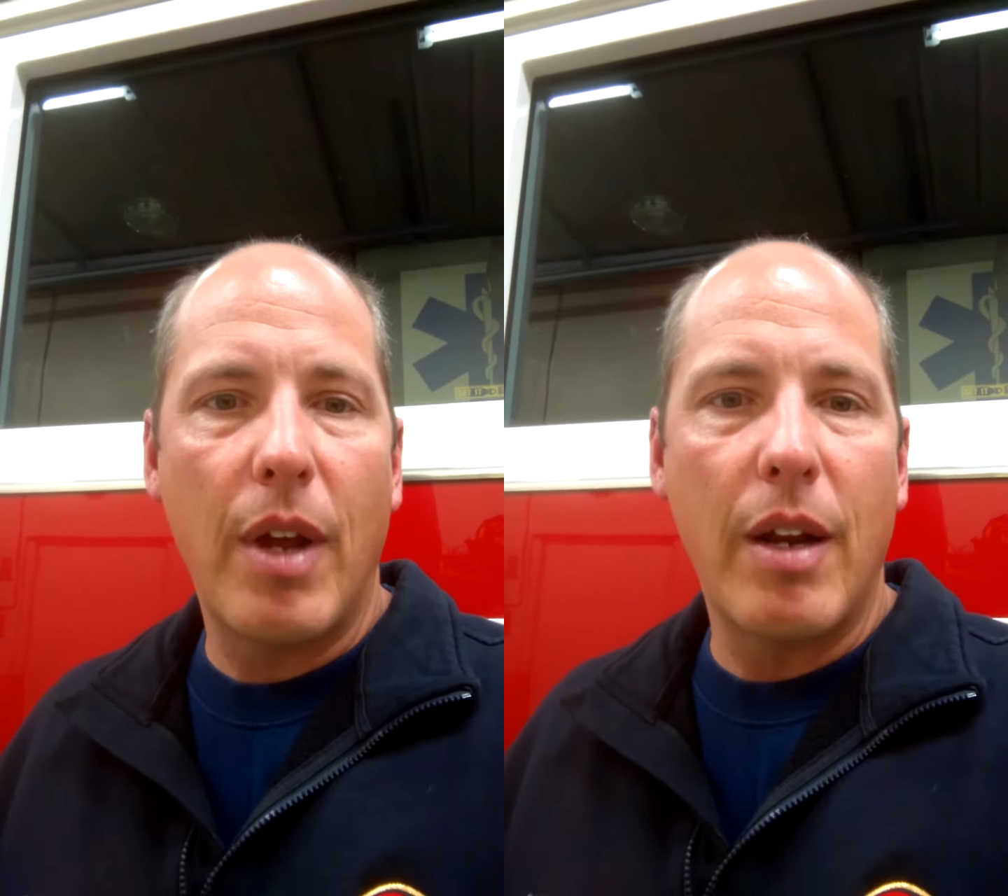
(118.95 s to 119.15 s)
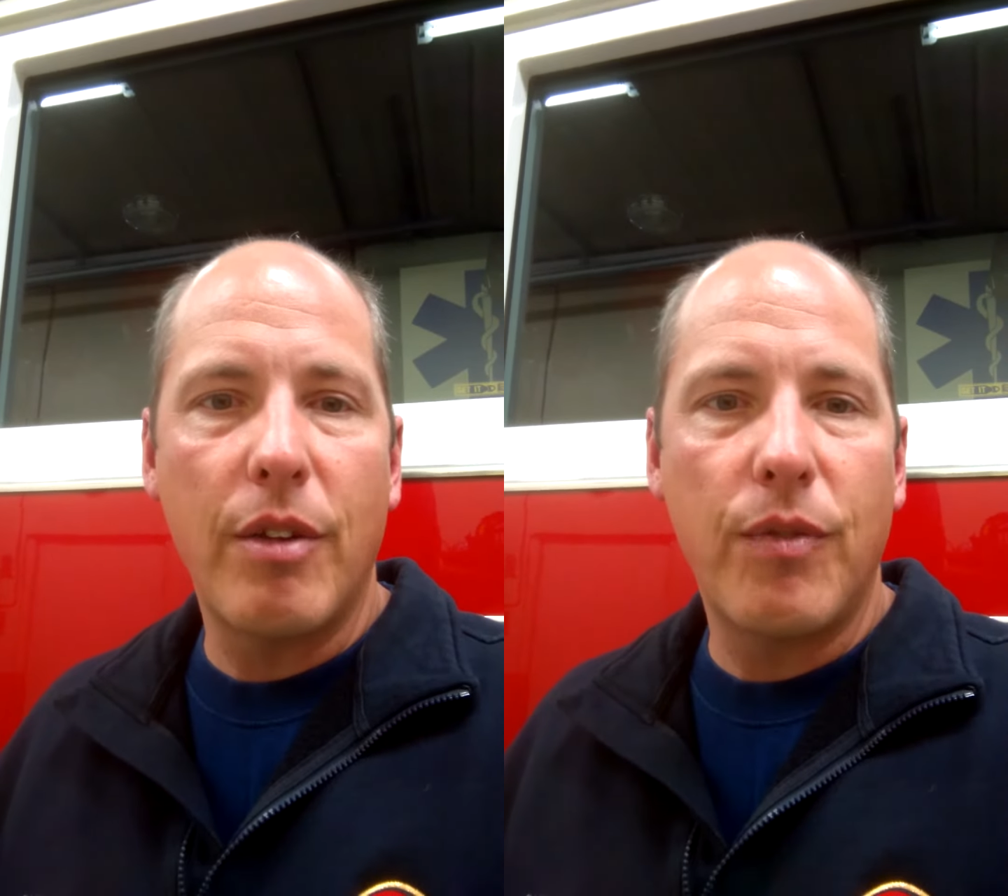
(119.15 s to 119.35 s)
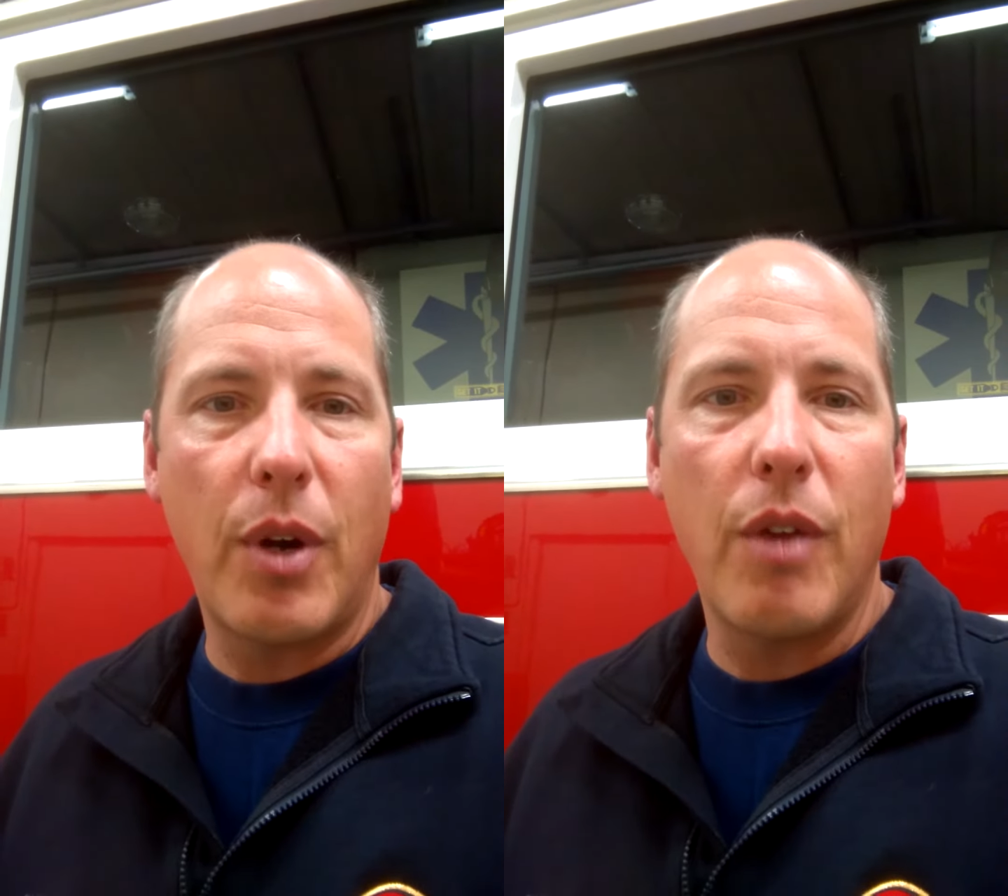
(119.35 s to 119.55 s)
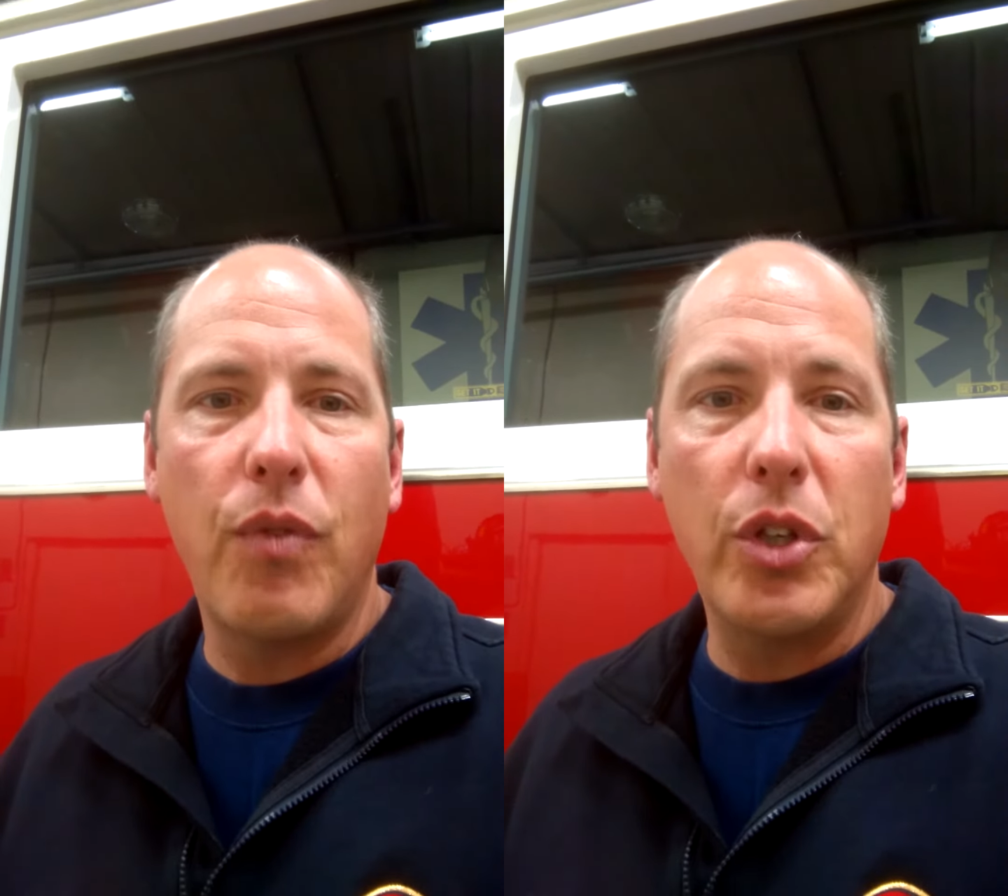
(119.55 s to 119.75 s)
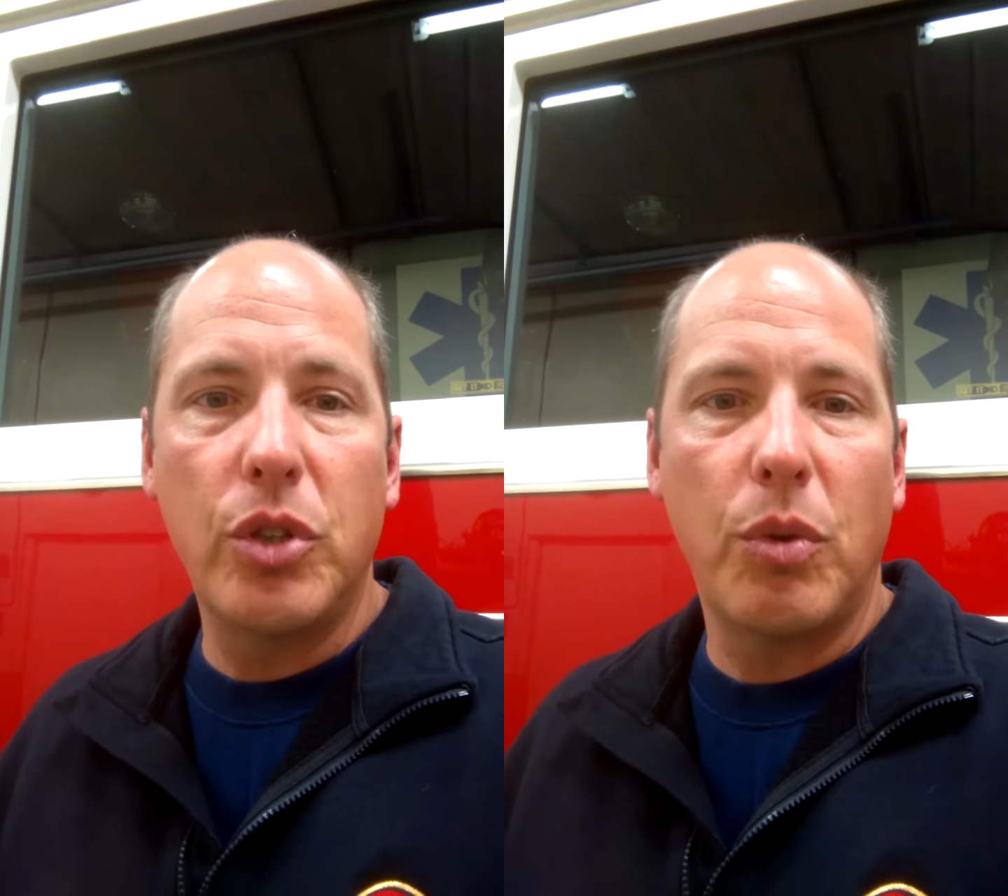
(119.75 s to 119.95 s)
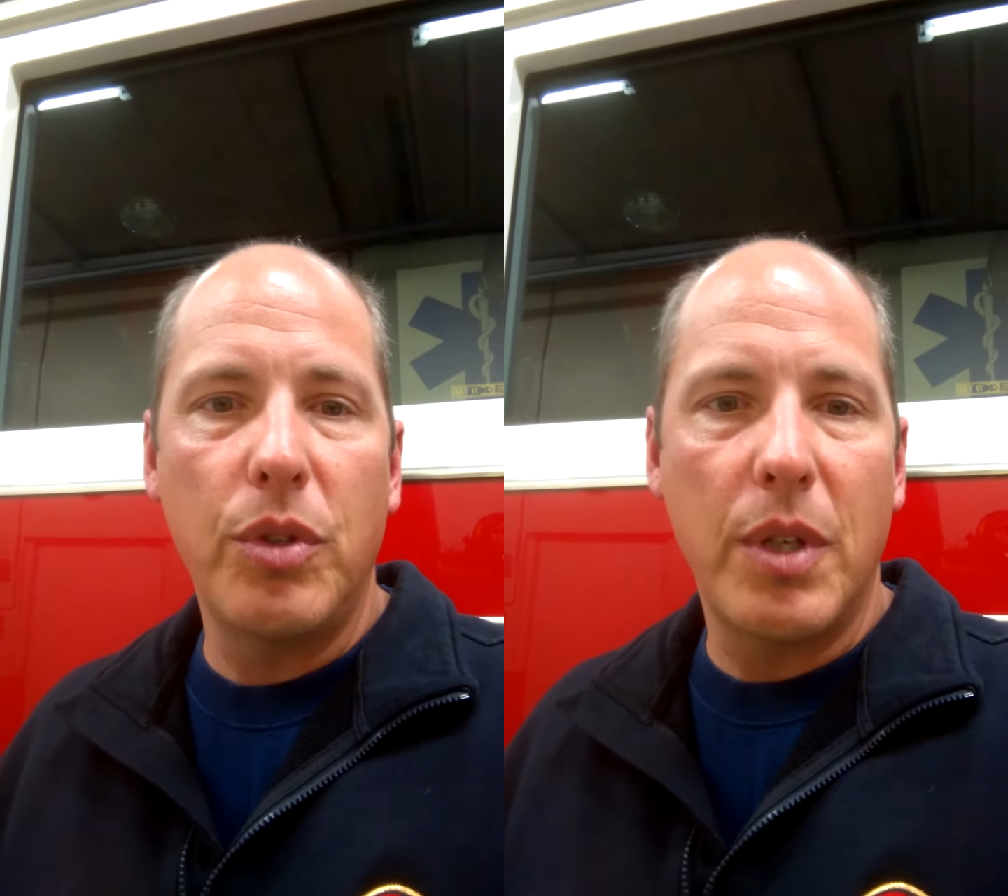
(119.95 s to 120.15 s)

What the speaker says: and it's very visual.